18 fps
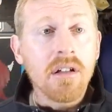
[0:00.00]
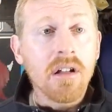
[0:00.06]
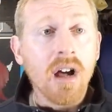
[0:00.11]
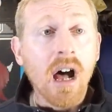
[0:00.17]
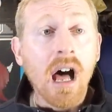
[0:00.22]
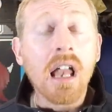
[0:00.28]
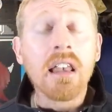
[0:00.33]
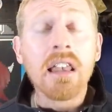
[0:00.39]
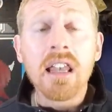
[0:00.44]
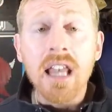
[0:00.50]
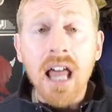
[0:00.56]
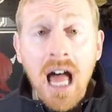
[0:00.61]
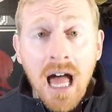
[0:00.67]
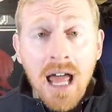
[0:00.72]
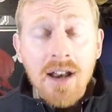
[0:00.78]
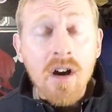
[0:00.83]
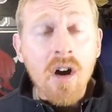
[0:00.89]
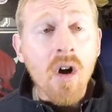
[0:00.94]
A
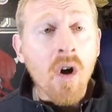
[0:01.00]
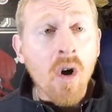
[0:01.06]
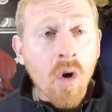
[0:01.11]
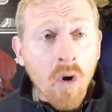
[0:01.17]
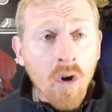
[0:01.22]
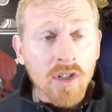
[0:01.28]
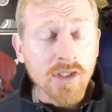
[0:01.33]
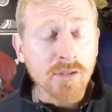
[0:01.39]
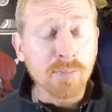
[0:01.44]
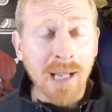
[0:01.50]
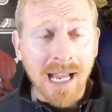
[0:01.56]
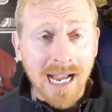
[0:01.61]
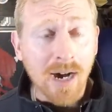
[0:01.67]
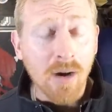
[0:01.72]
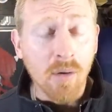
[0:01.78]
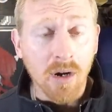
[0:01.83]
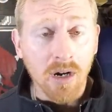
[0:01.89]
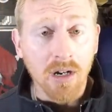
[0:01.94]
lot of
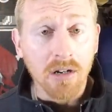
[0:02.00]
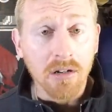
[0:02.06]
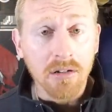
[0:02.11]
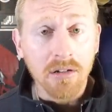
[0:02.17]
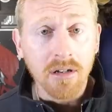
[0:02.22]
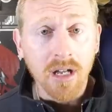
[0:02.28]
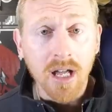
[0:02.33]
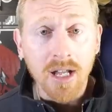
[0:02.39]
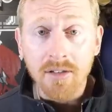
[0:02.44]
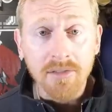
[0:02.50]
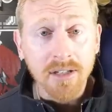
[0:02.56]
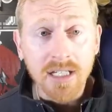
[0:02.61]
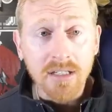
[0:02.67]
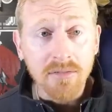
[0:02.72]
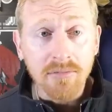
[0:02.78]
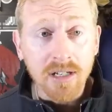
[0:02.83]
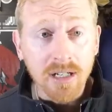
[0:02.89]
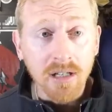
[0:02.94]
horsepower. I don't think
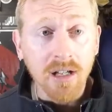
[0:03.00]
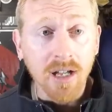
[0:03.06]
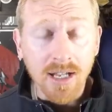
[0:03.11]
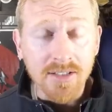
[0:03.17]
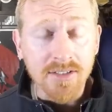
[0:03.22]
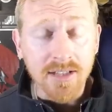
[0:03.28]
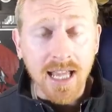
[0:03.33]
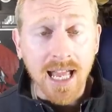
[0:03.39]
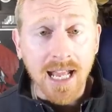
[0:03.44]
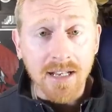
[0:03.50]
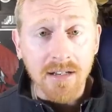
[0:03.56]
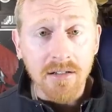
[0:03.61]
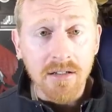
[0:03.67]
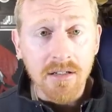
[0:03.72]
you realize that.